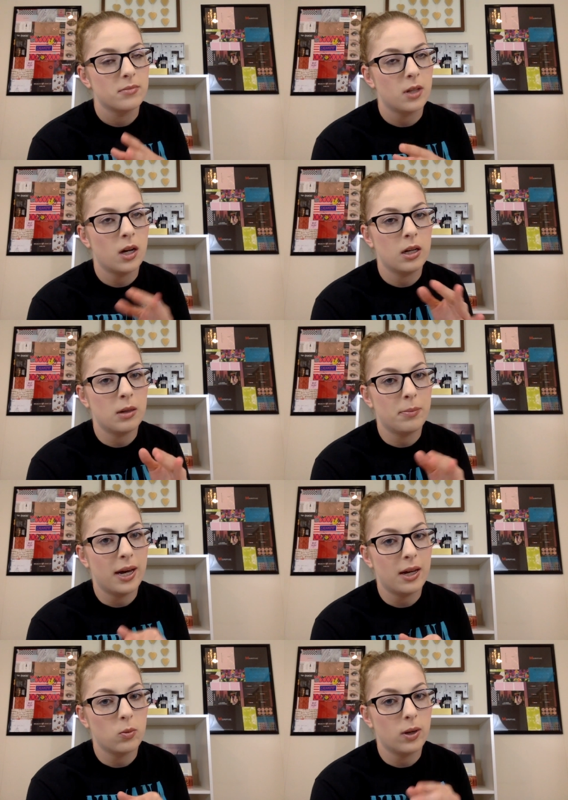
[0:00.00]
not in a
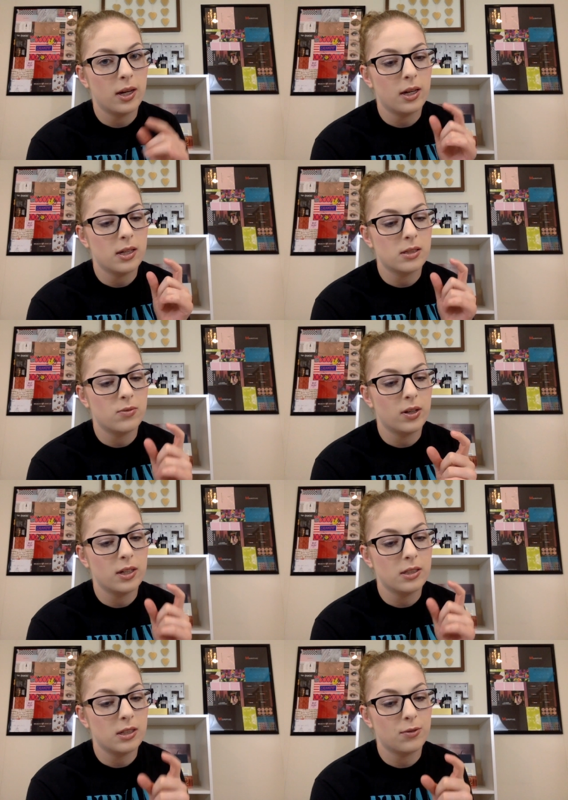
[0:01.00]
bad way. It's
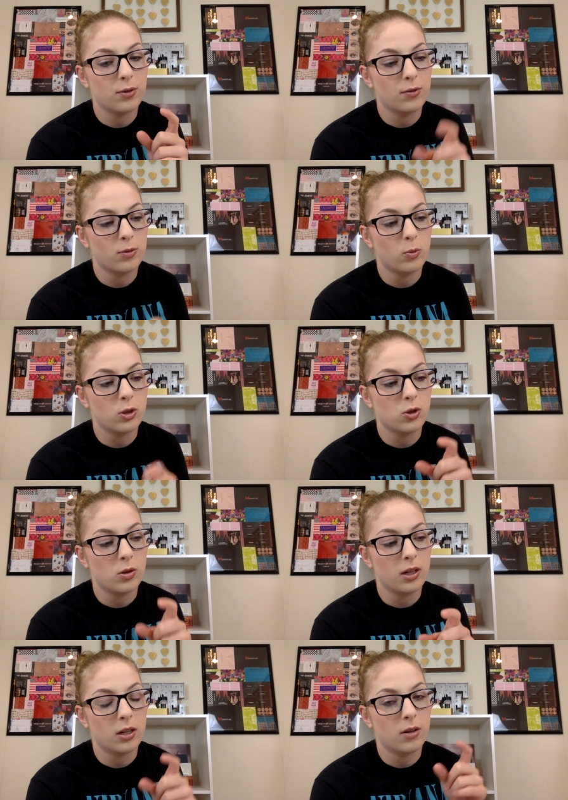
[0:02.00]
very different from what you
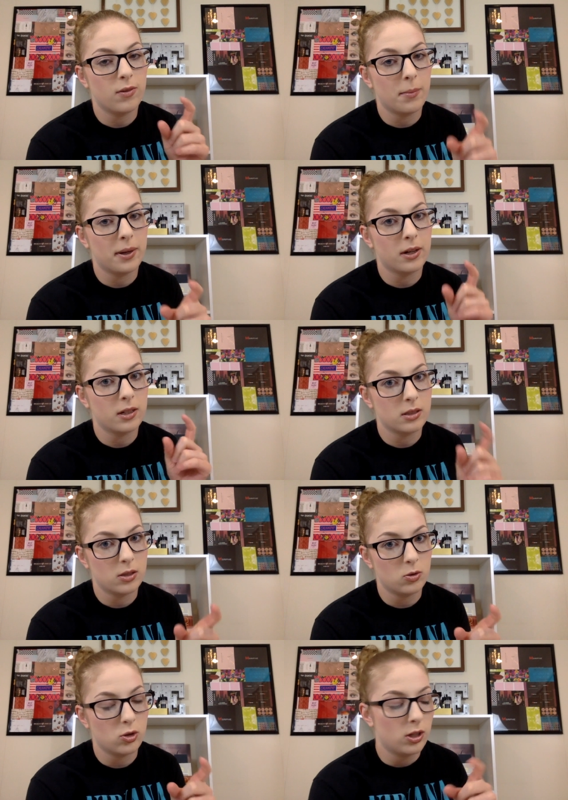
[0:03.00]
think of American
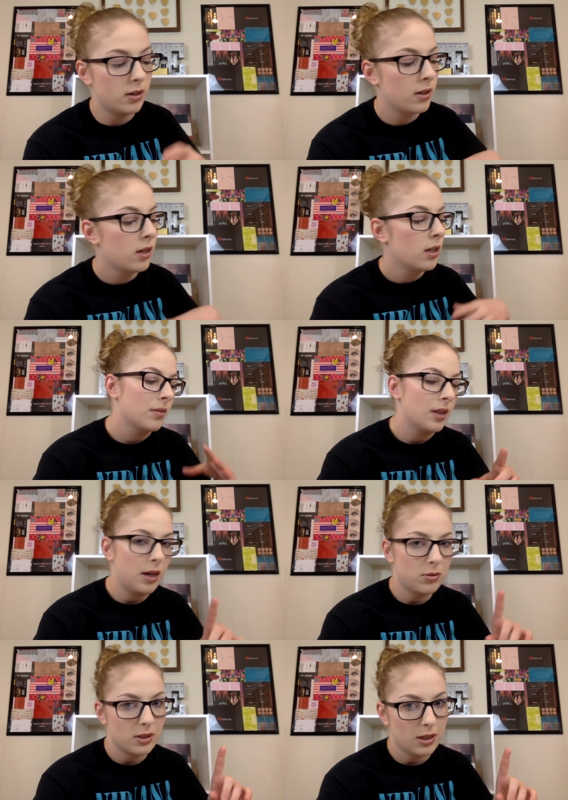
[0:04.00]
sushi.
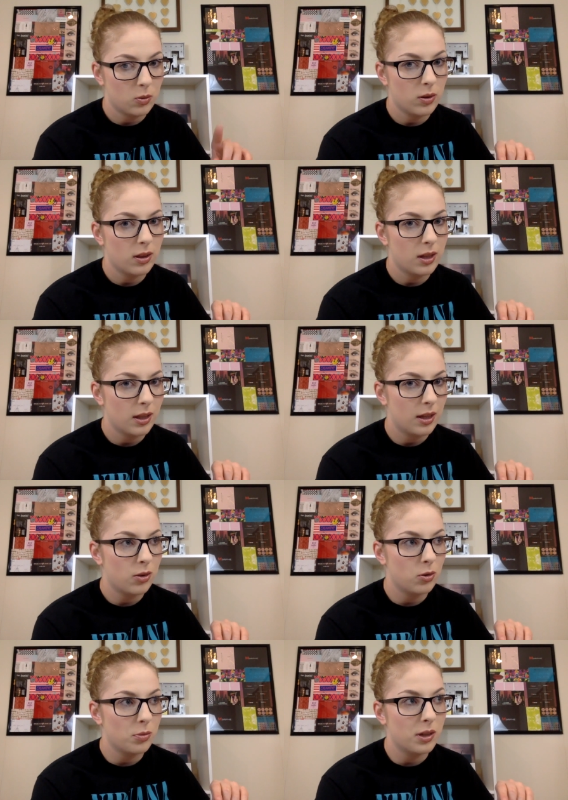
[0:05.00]
That was like one thing that
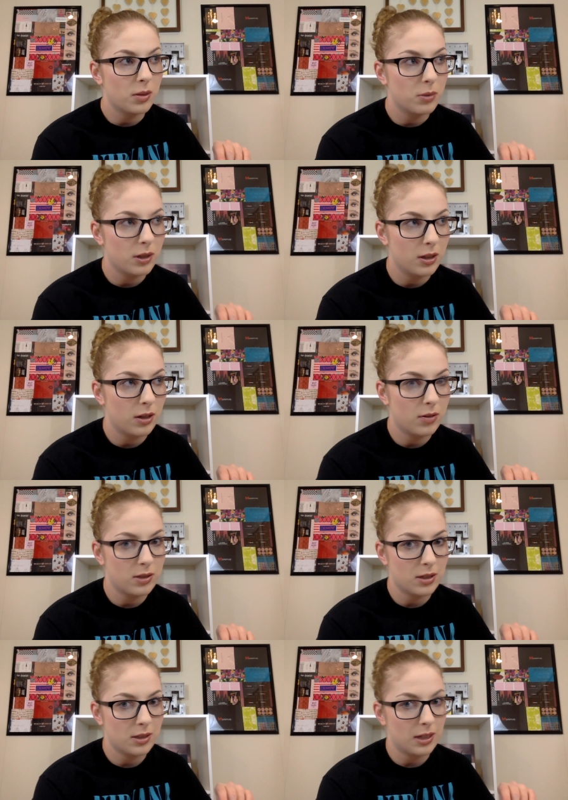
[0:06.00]
threw me completely off
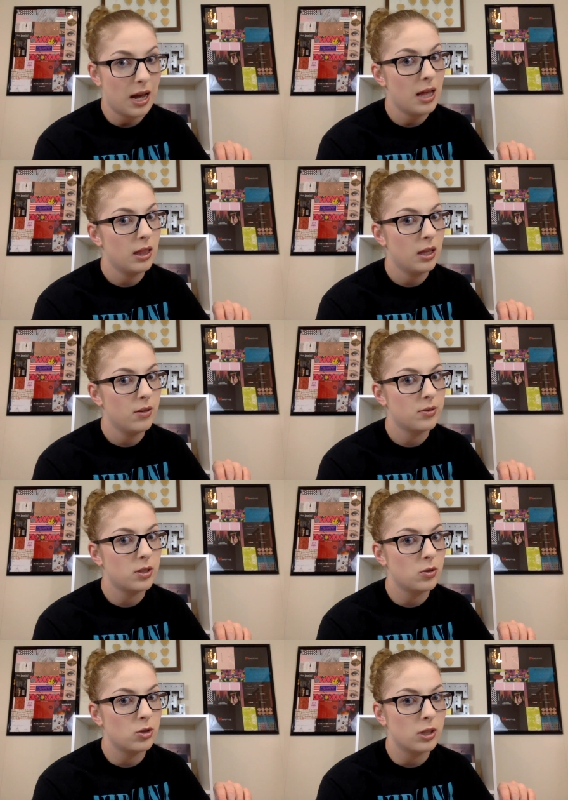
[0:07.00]
because I was like, I love
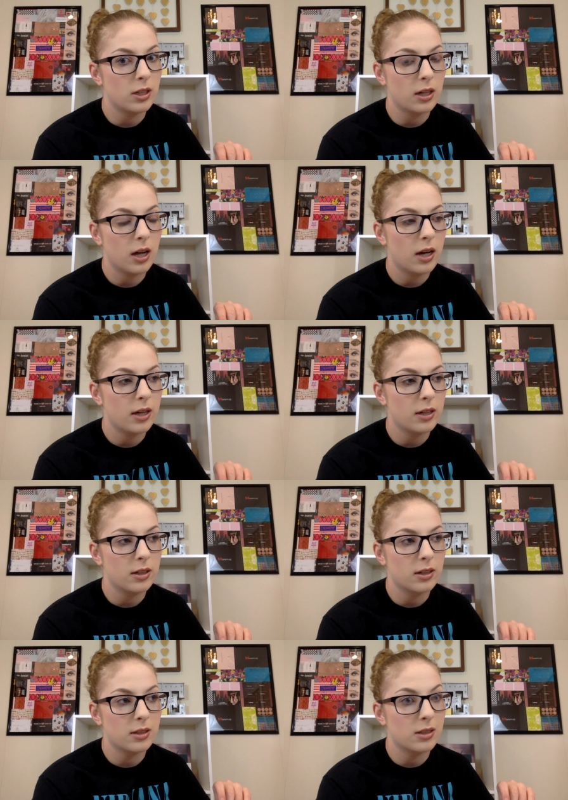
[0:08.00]
sushi and I got here
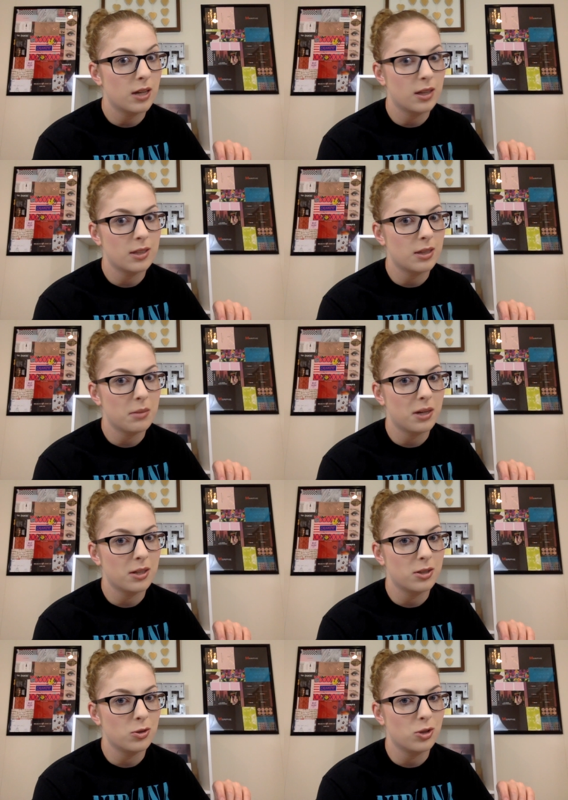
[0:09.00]
and it's not the same kind
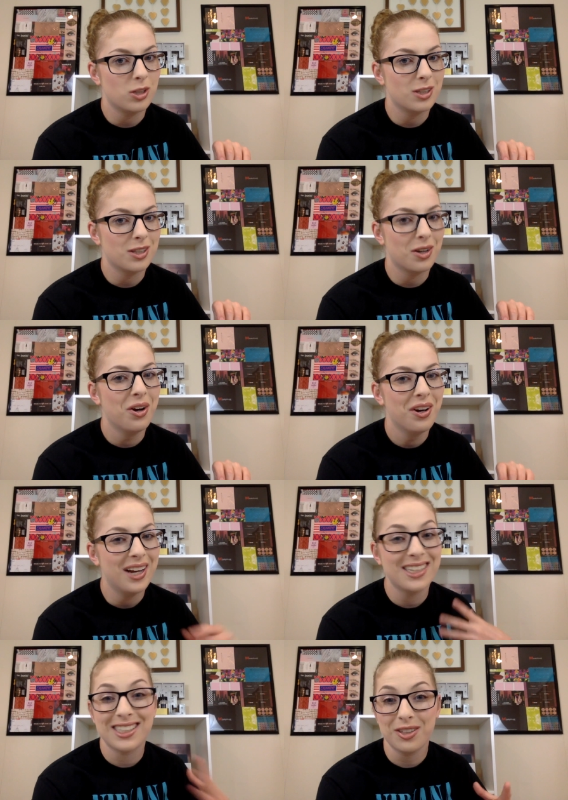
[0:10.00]
of sushi. So
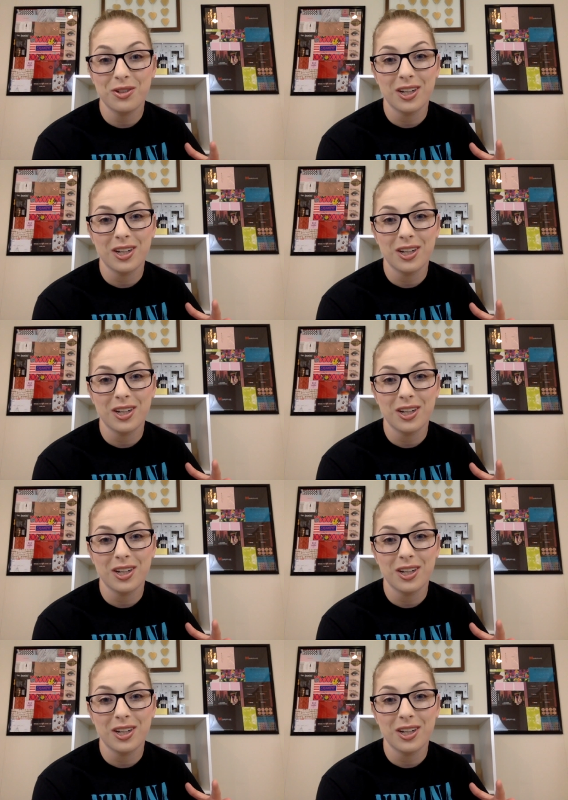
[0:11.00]
it's still